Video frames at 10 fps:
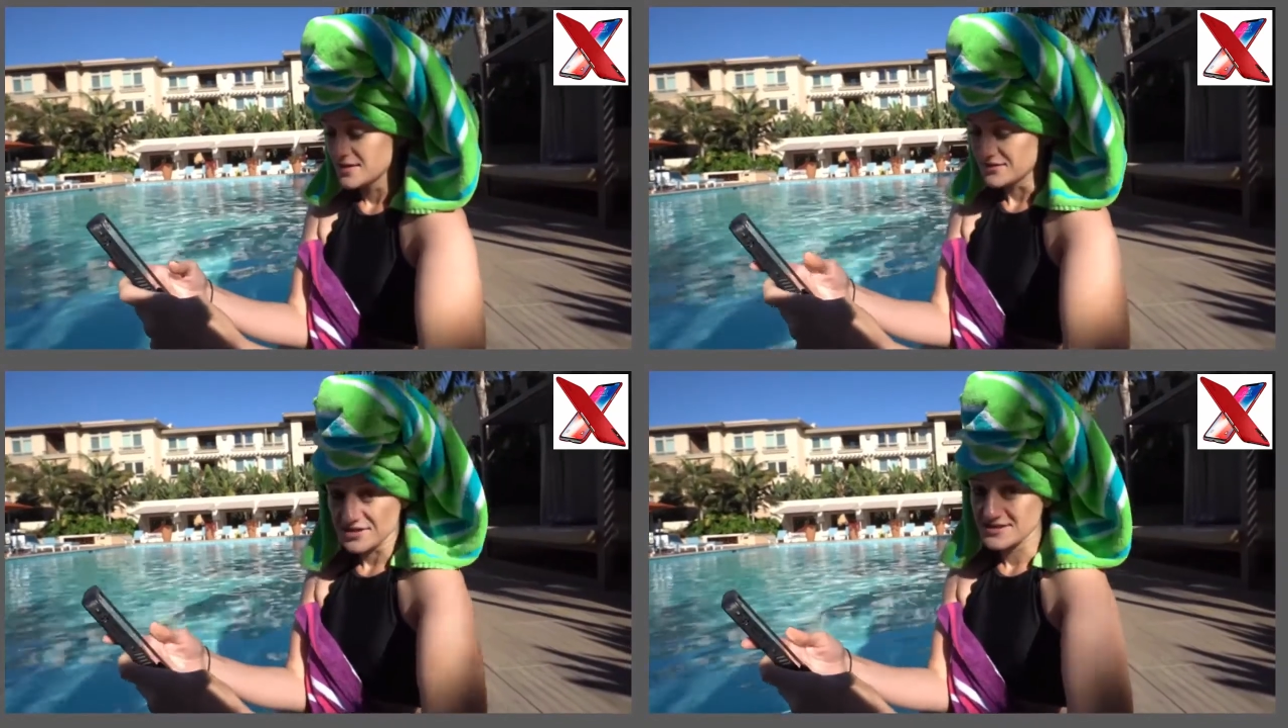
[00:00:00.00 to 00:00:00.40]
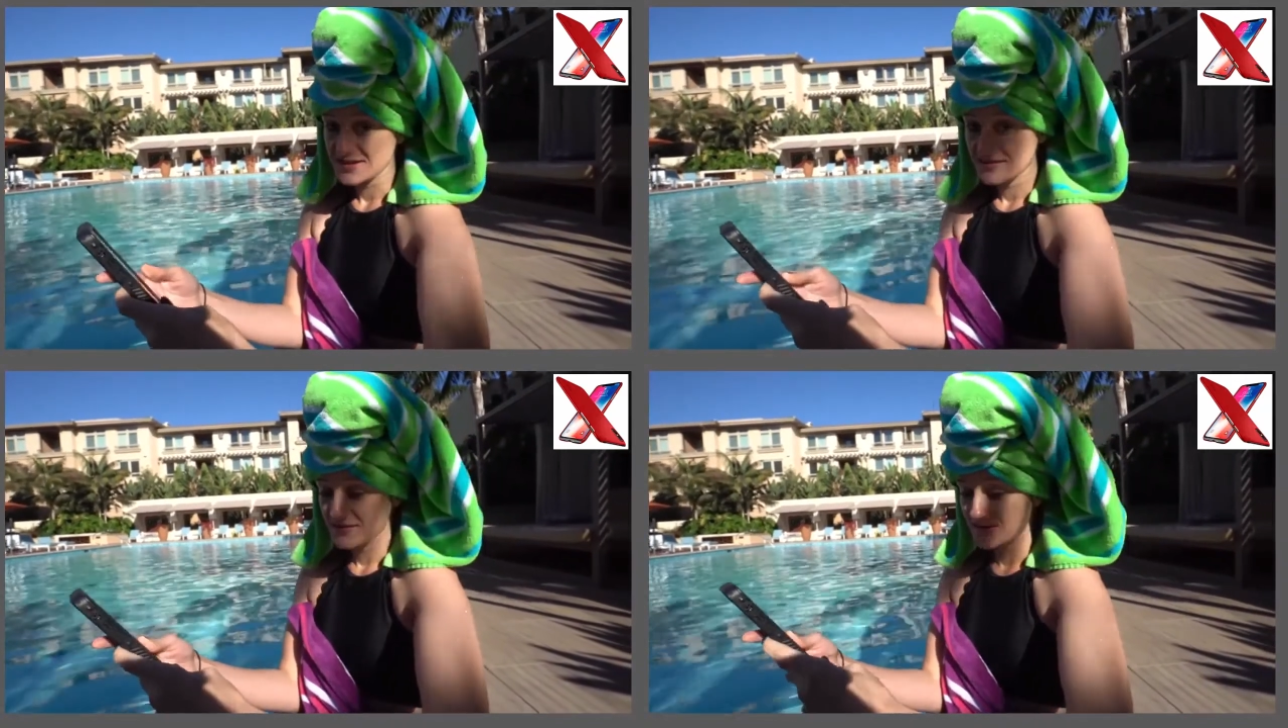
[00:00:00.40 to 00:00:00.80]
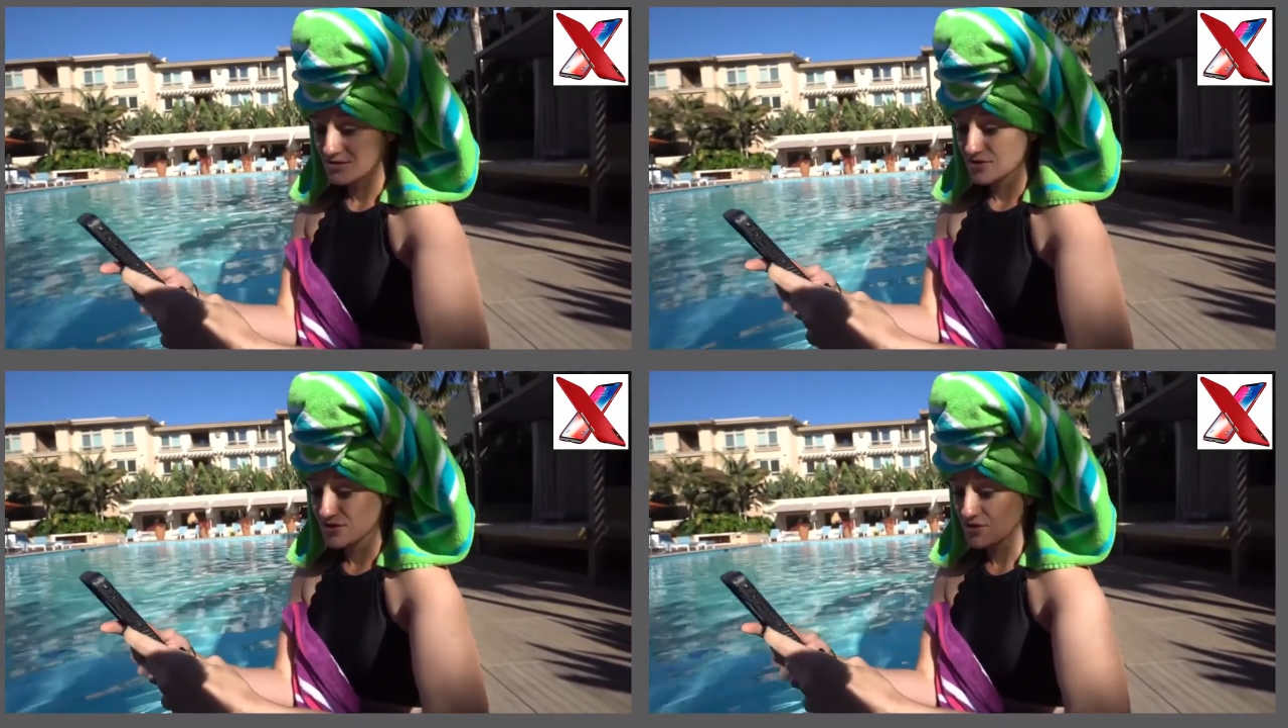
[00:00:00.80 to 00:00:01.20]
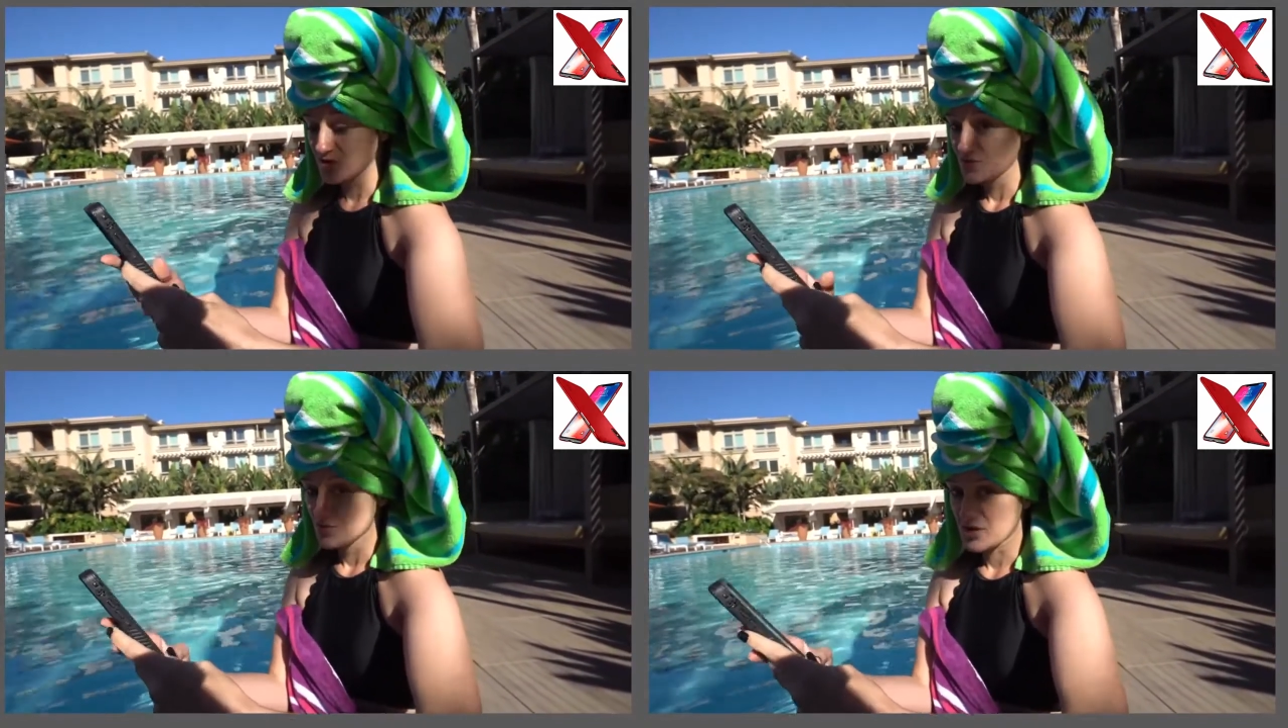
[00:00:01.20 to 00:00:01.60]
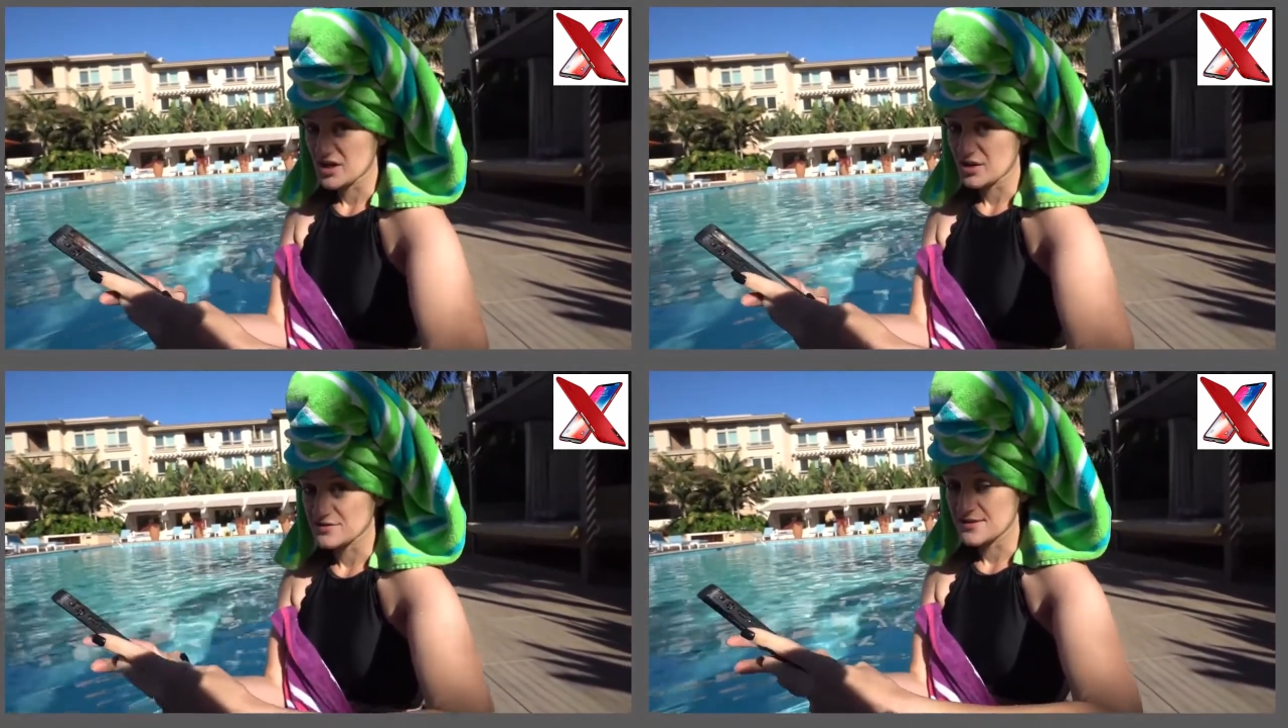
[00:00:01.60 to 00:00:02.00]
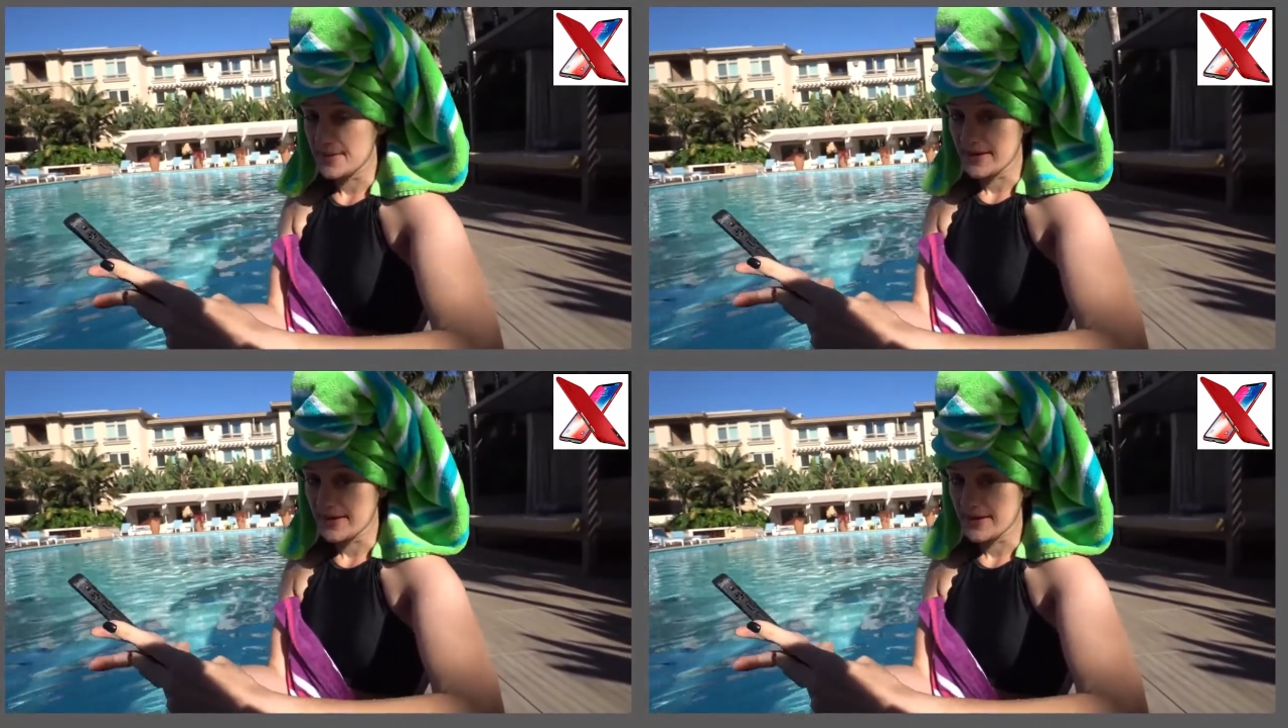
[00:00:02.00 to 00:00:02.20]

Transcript: If it doesn't, we're gonna go see